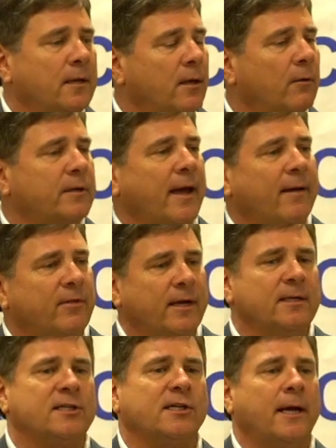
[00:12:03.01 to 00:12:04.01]
You know, to have the
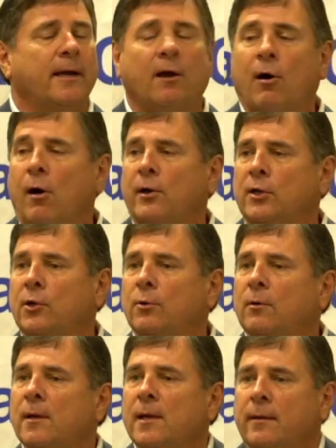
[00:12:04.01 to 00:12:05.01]
NCAA call
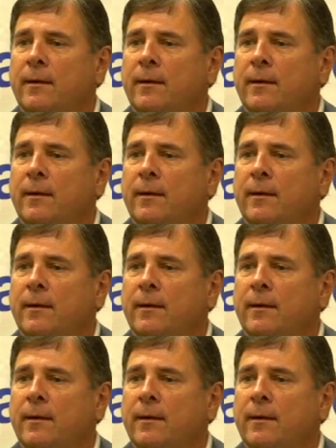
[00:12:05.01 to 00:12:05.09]
you,